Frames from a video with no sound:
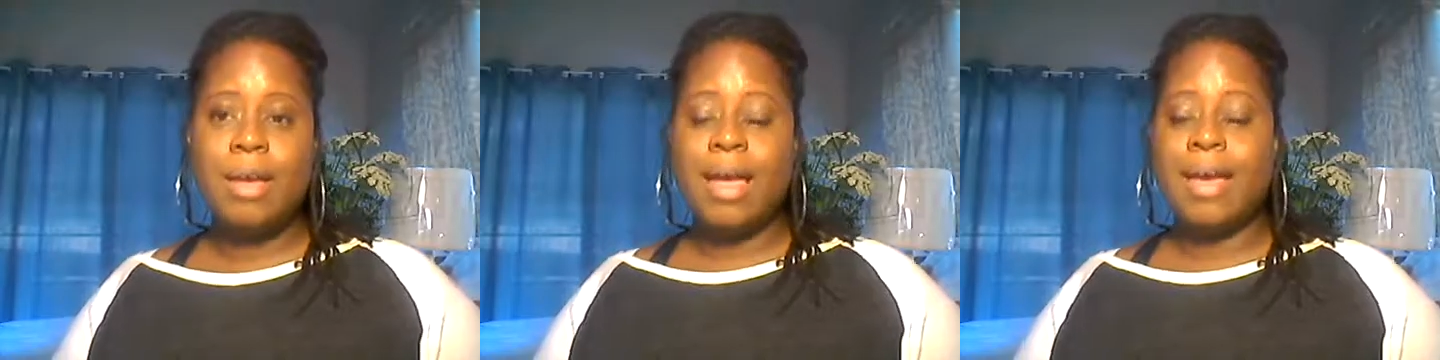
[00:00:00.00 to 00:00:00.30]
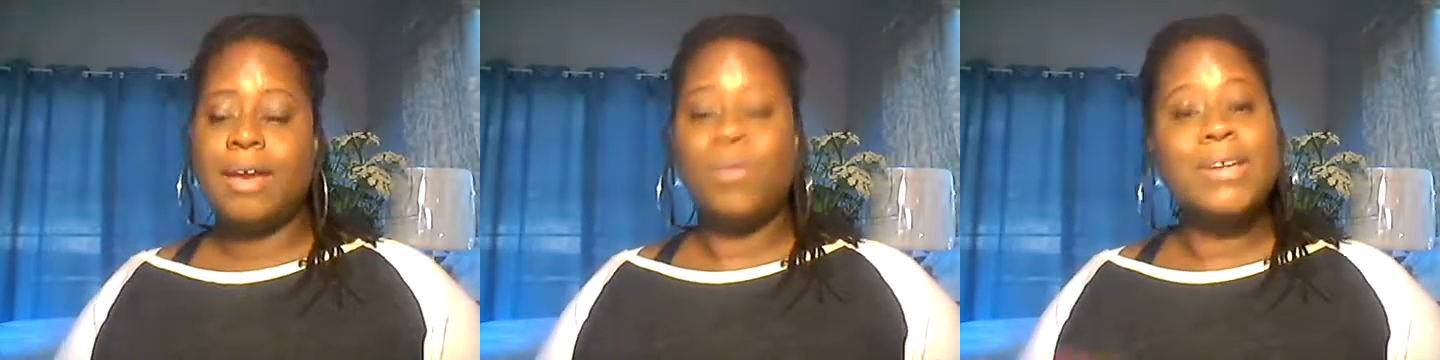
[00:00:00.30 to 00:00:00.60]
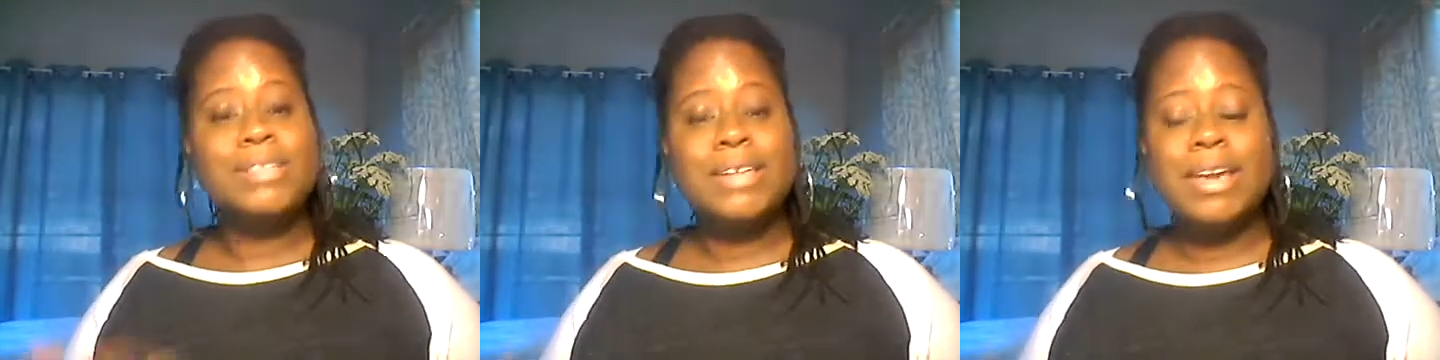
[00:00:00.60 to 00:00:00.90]
And
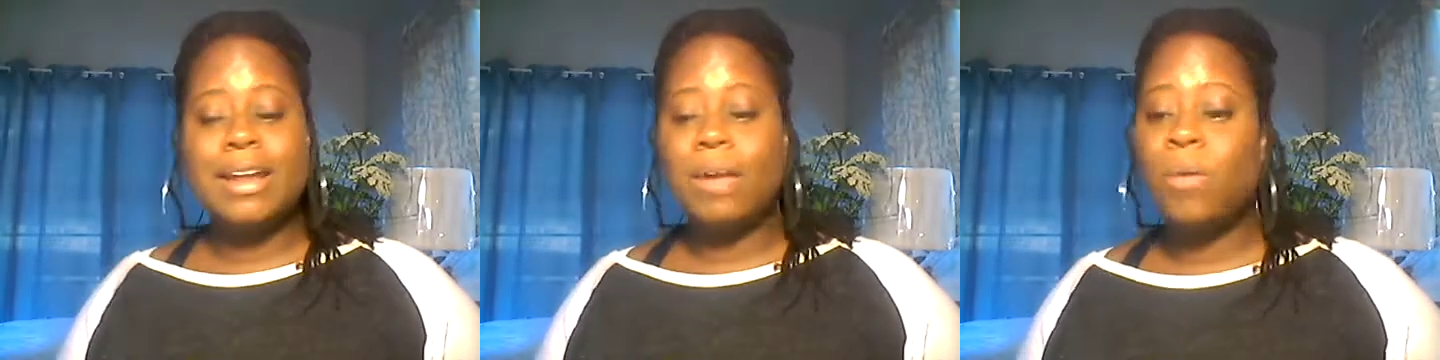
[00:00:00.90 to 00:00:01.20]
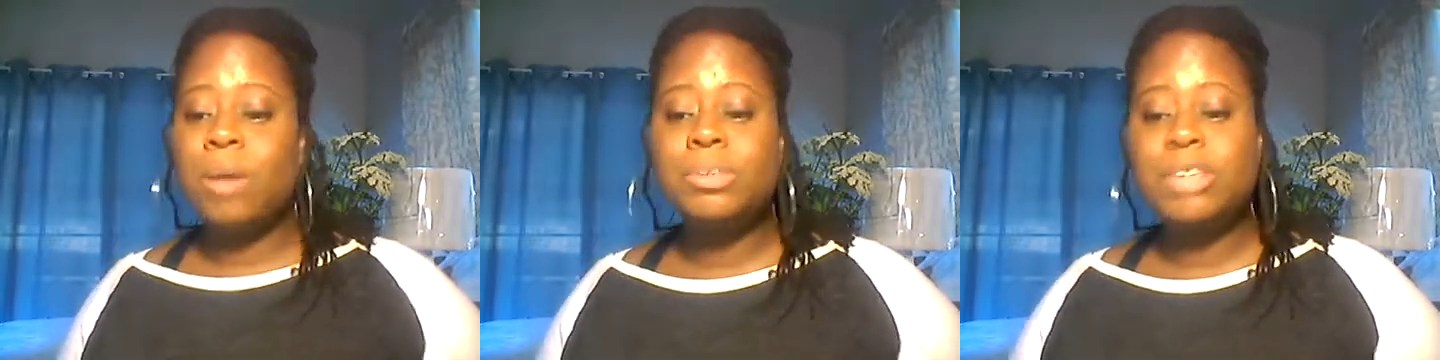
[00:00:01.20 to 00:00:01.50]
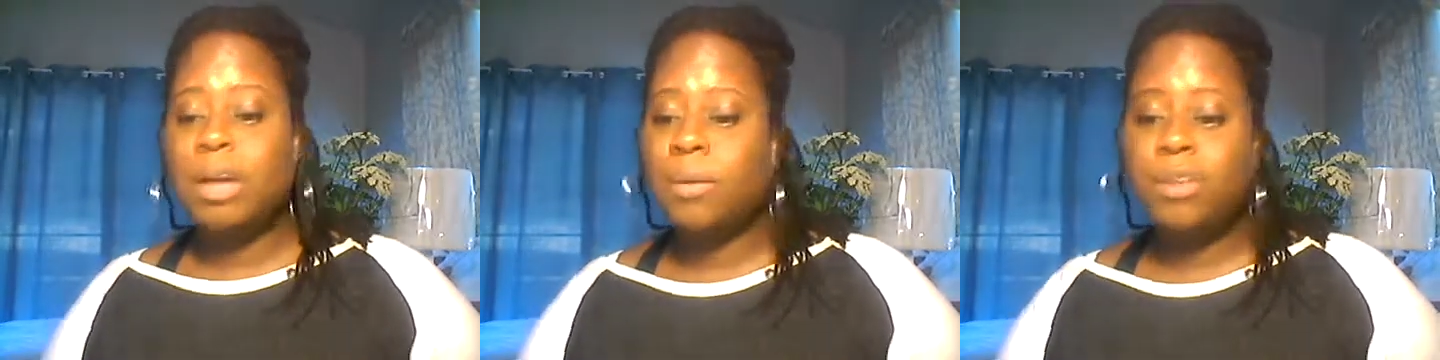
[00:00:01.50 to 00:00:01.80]
once again, what I'm
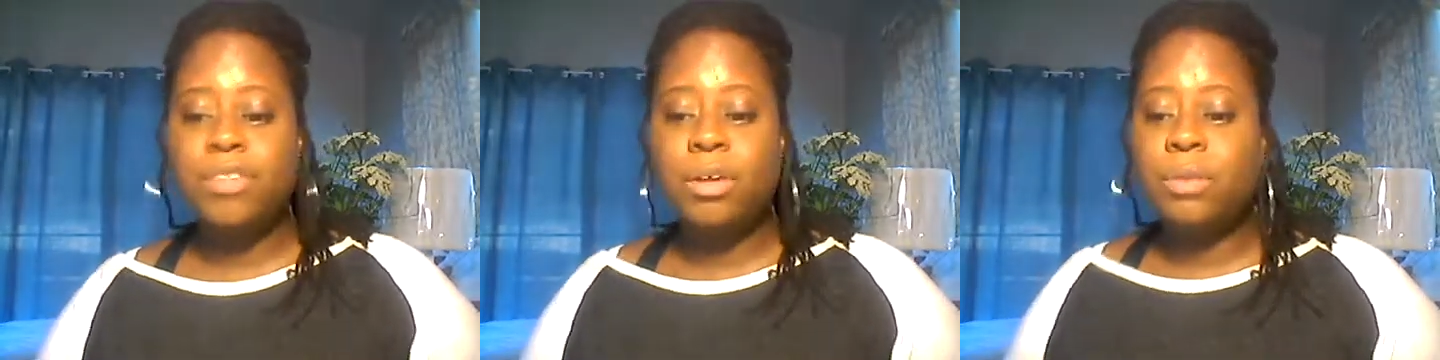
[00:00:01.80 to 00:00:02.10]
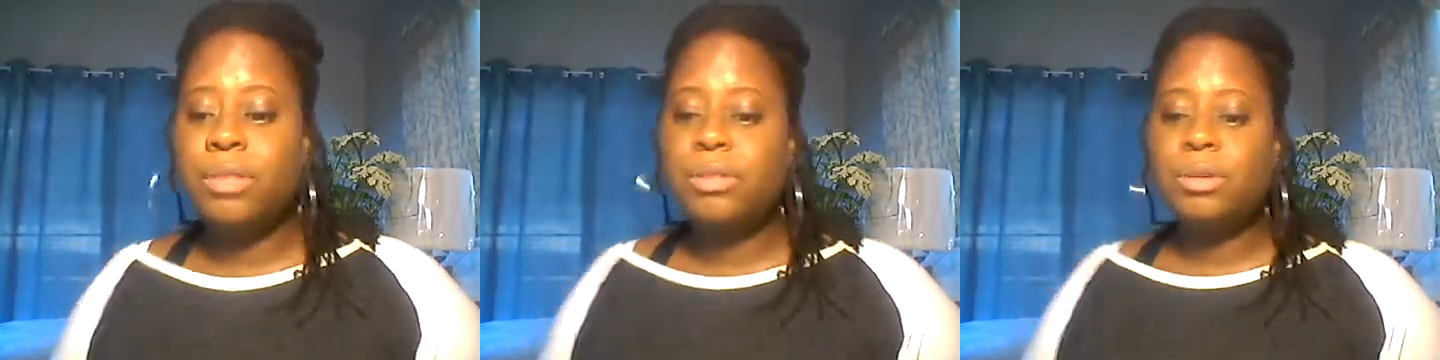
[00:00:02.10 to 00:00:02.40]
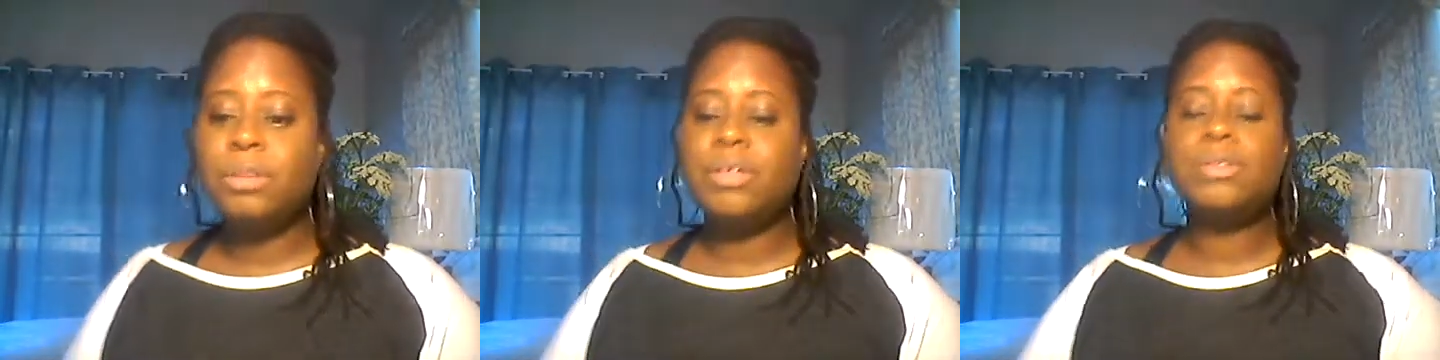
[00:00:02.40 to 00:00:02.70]
sharing with you, these
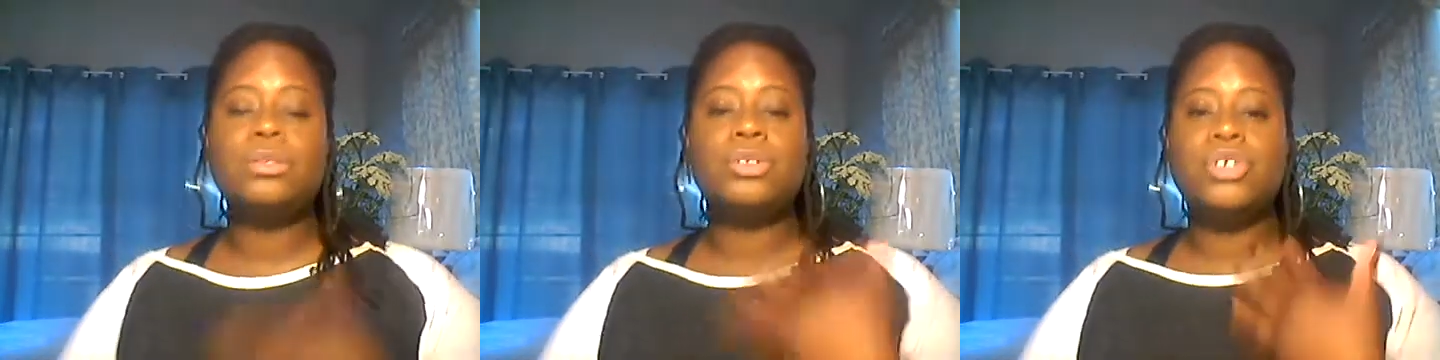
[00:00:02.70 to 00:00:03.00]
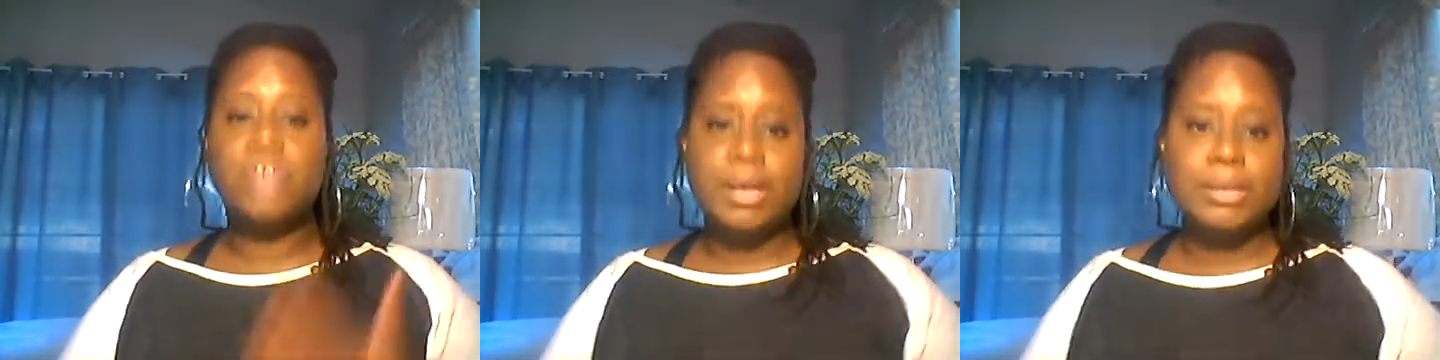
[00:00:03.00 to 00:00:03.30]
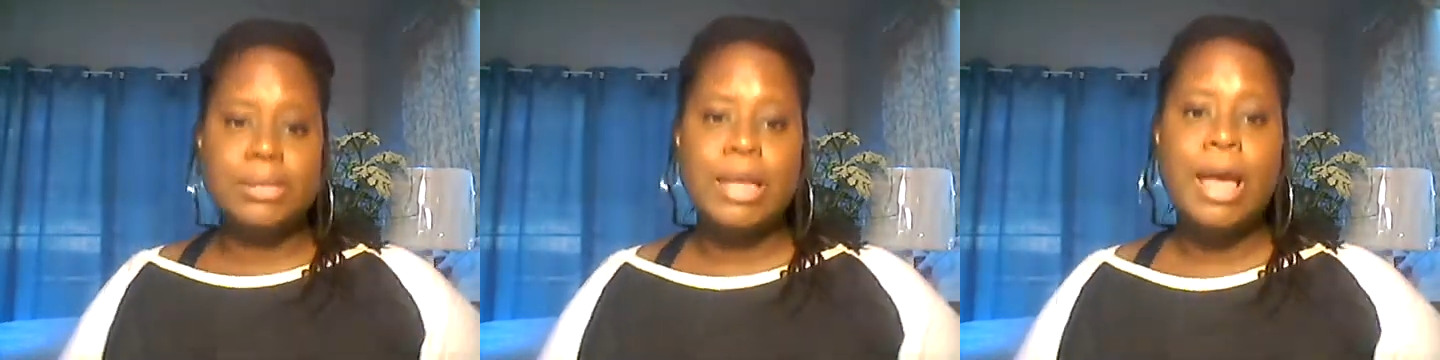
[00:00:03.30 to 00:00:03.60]
are just